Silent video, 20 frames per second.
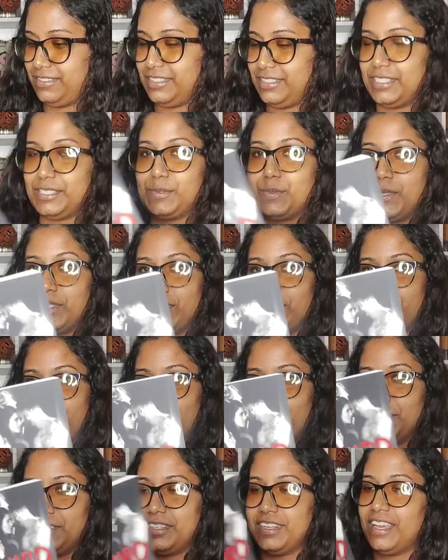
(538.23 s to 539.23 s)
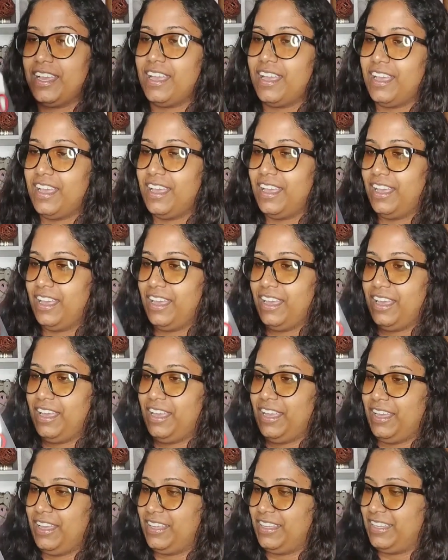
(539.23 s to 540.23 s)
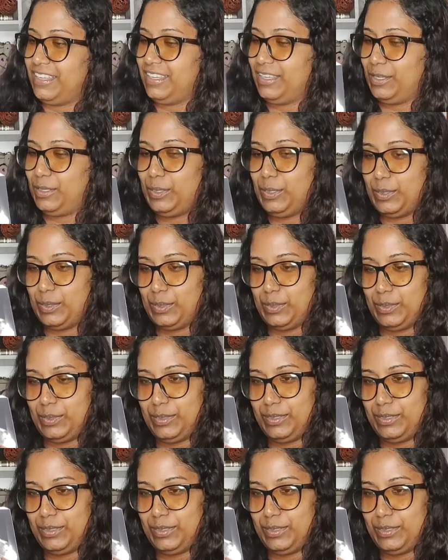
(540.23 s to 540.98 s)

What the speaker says: This one's turd. Oh,